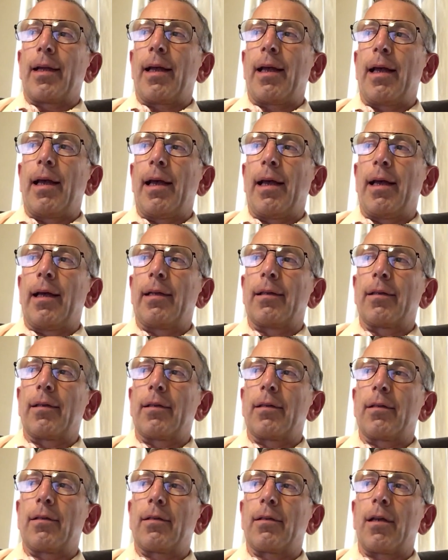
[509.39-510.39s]
and
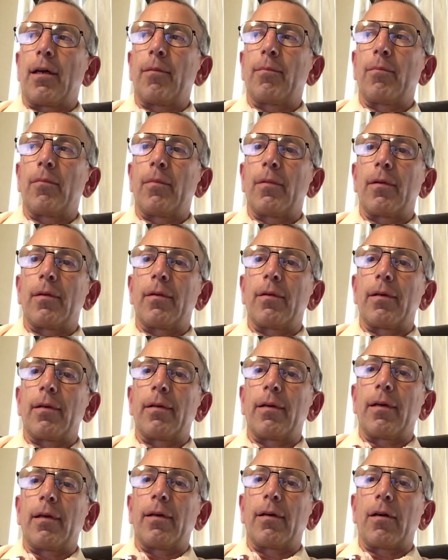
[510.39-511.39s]
some
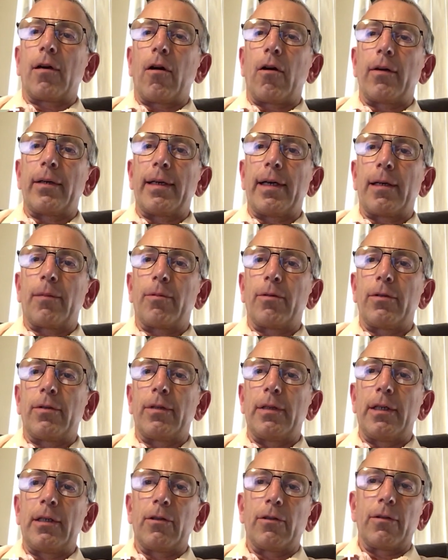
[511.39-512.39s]
cardiac
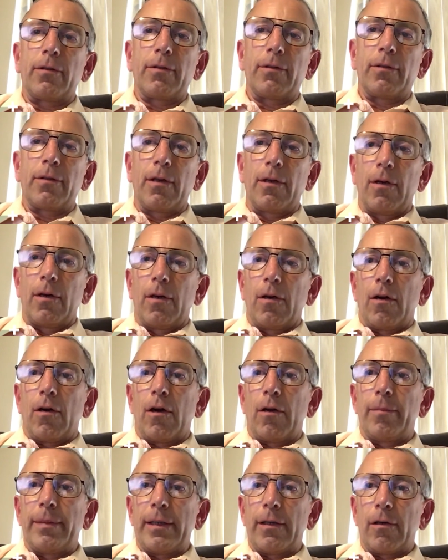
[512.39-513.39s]
procedures
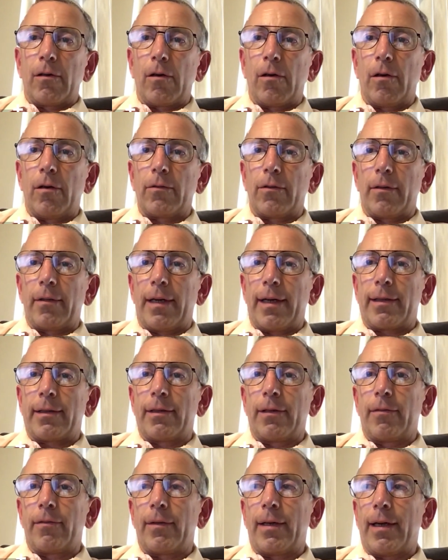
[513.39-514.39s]
are being called
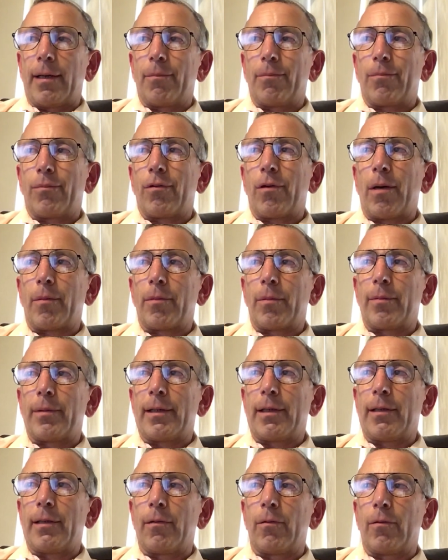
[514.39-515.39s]
elective that
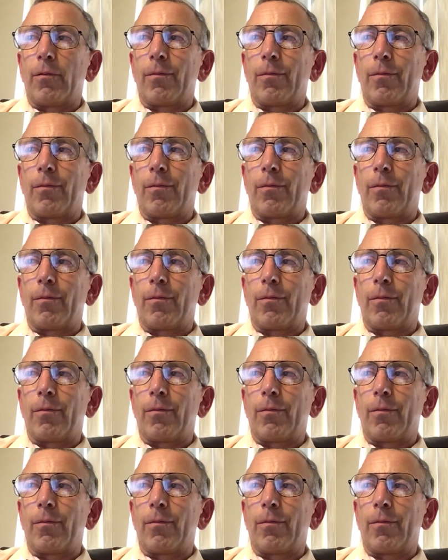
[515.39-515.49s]
probably